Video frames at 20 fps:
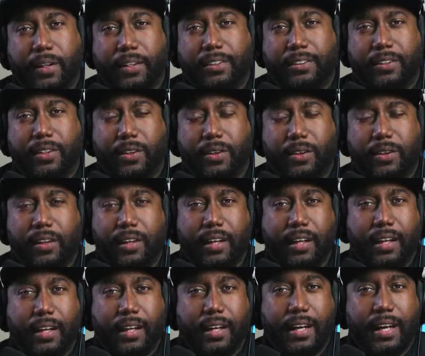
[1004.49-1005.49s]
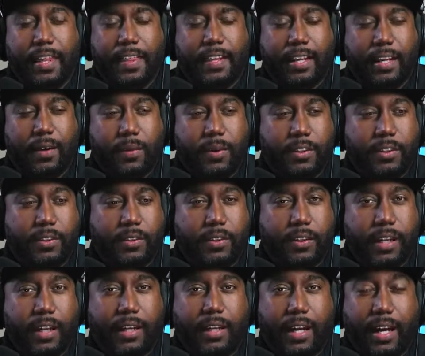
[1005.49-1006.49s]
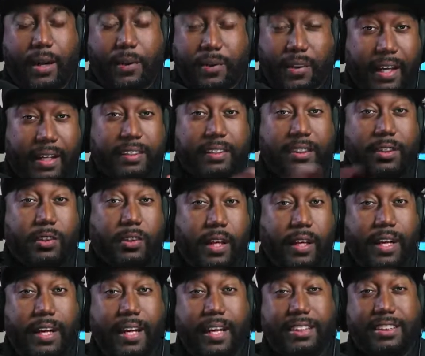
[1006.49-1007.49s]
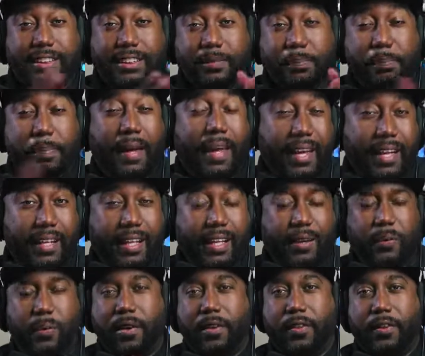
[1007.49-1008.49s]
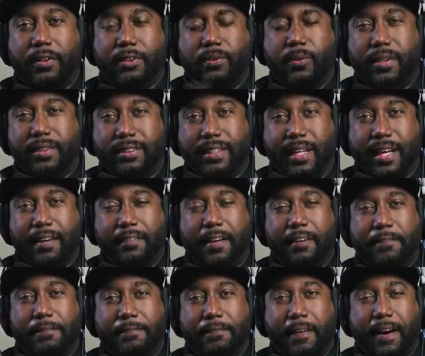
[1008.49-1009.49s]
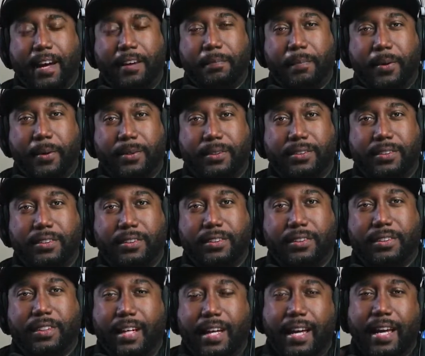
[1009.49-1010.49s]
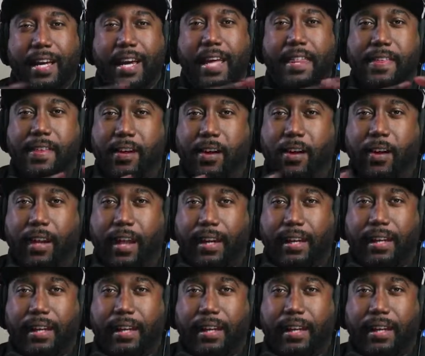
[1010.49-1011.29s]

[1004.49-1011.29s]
So I think I would like to do like a span, like one of those ones that have like 5 posters and they all like